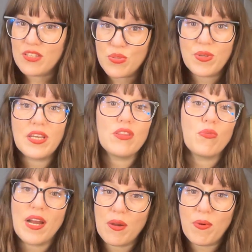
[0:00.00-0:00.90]
doing it
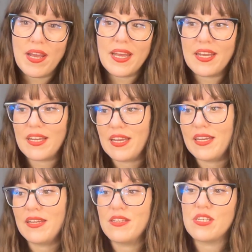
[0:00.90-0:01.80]
the right way
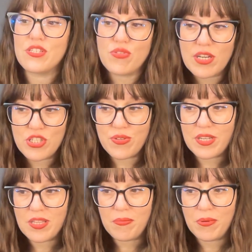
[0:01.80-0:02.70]
and
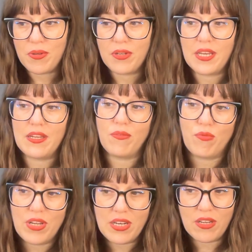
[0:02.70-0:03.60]
structuring the book and
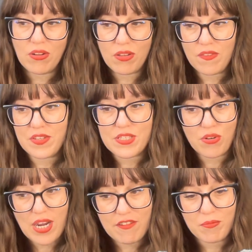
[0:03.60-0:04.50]
reading all of these
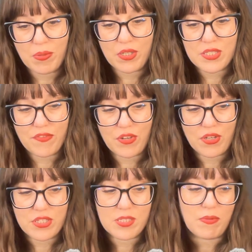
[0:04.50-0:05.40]
craft books
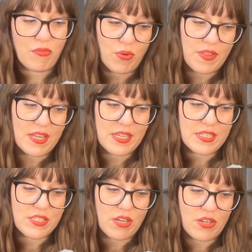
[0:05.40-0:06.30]
first before they
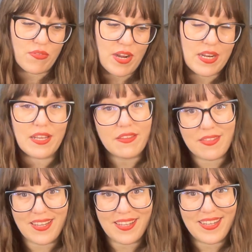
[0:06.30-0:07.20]
get started writing
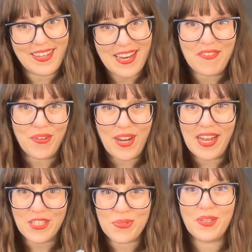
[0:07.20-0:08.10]
that they never
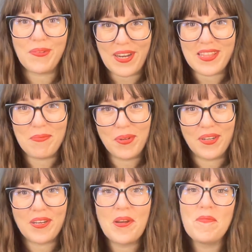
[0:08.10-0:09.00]
actually write the book.